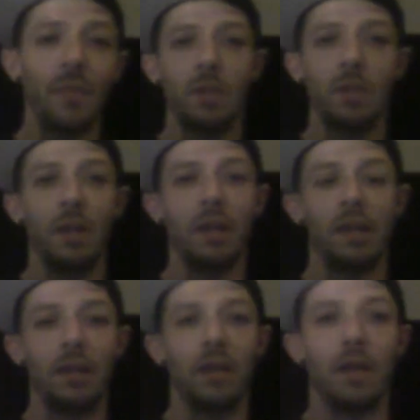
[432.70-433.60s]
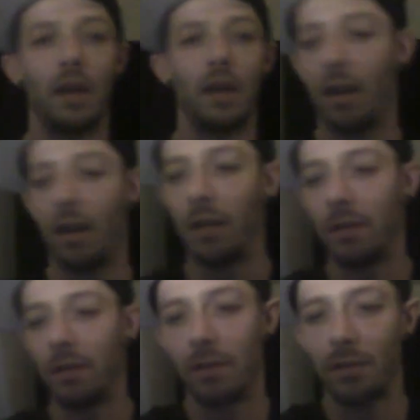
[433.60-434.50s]
but all right,
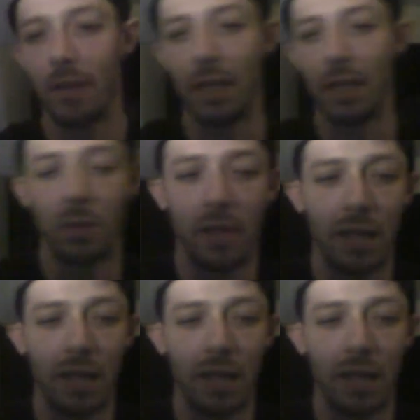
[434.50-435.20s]
that's what that